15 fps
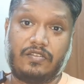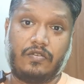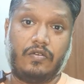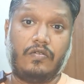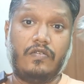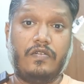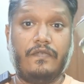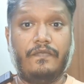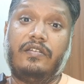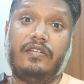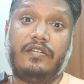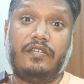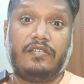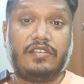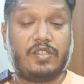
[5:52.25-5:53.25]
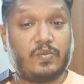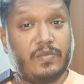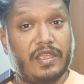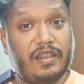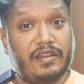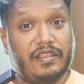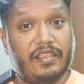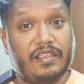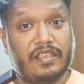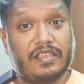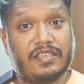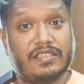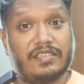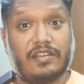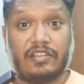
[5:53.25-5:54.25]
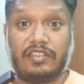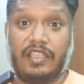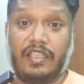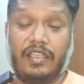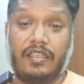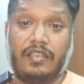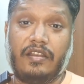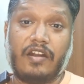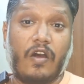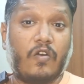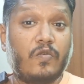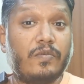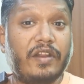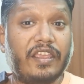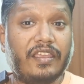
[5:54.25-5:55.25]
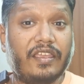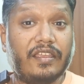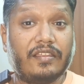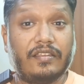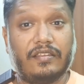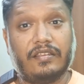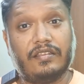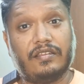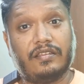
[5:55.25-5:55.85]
So the smell is nothing groundbreaking.